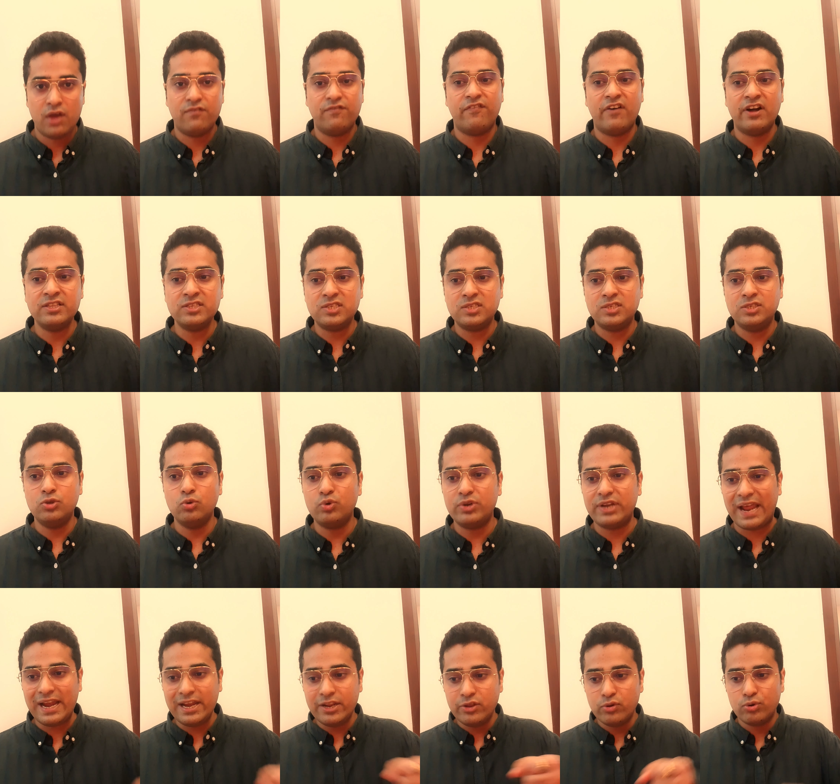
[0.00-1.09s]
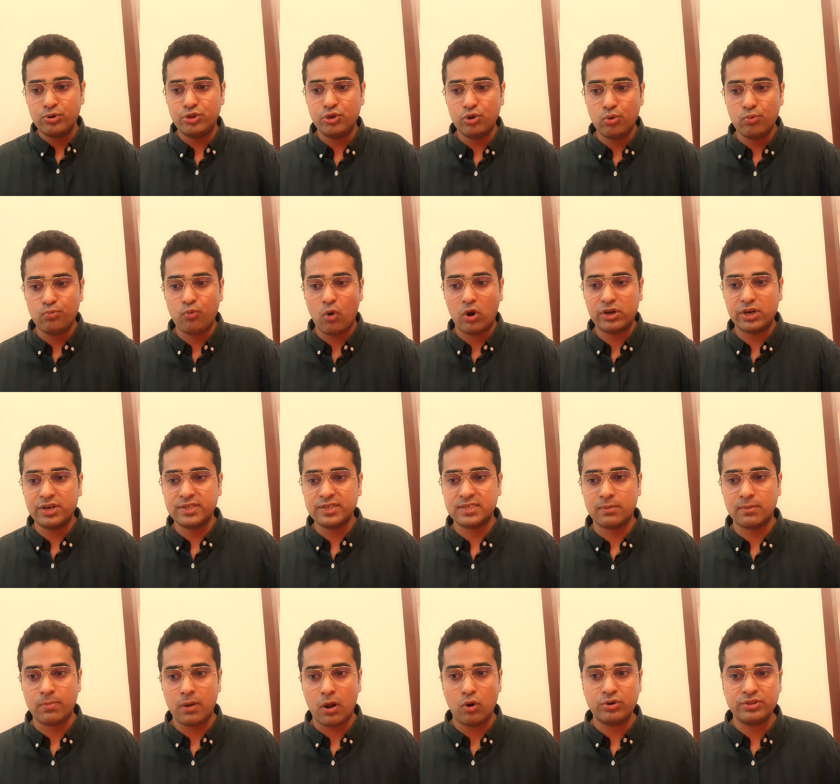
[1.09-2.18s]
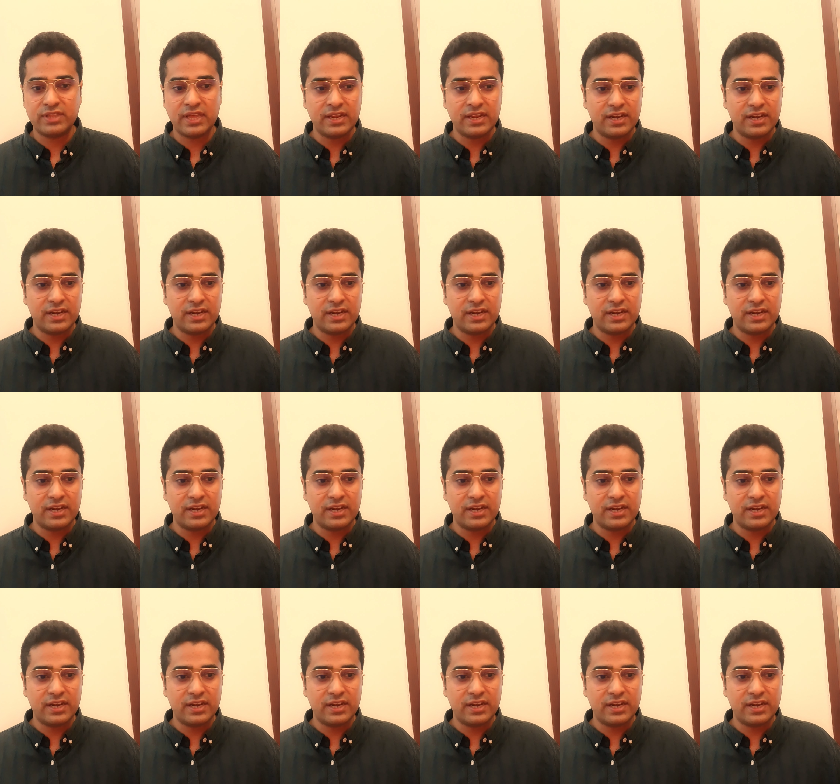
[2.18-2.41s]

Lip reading: Once you tell YouTube what it is about,